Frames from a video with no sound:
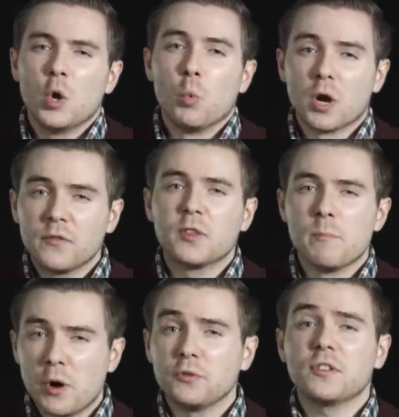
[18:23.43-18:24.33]
one of the
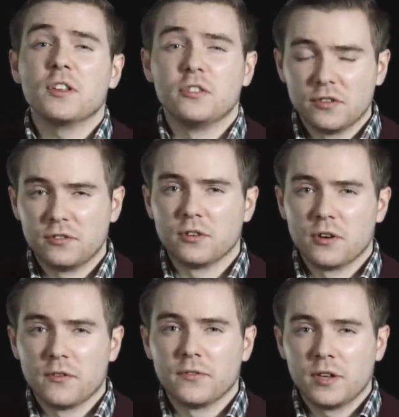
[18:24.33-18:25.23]
most
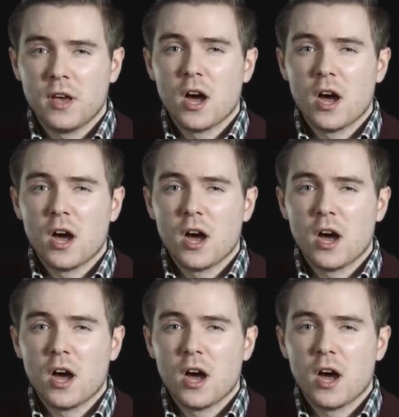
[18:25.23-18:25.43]
deserved